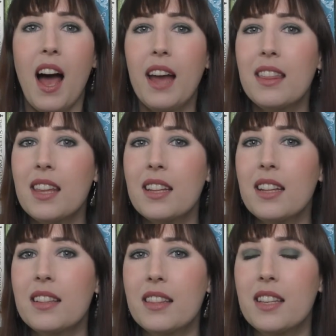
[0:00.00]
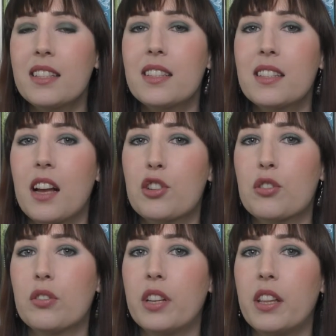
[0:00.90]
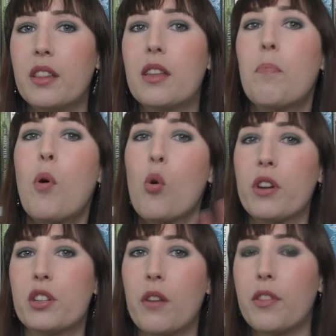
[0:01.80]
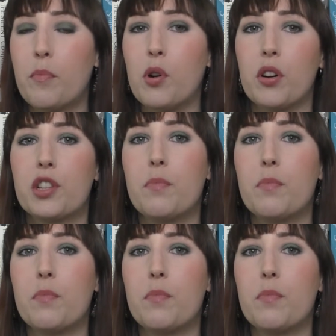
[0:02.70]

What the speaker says: I think that this is actually the point of the book,